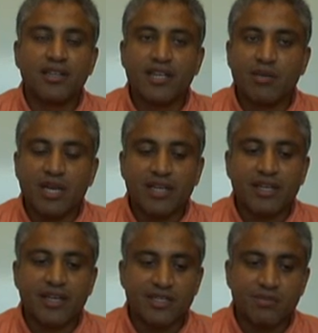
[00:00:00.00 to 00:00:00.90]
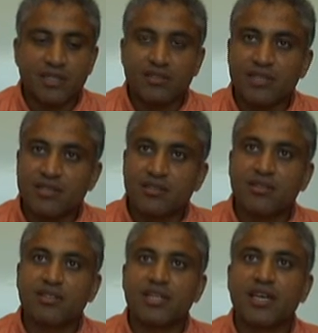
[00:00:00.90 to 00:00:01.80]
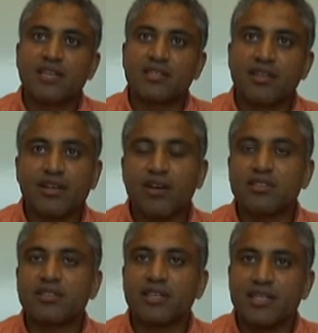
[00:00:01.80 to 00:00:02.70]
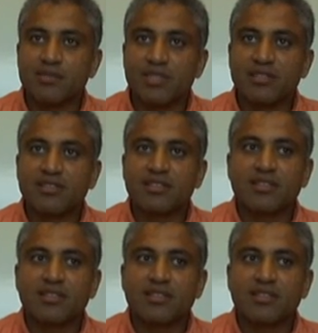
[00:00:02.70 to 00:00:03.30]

the LBAC enhancement, trusted context, and the audit enhancement.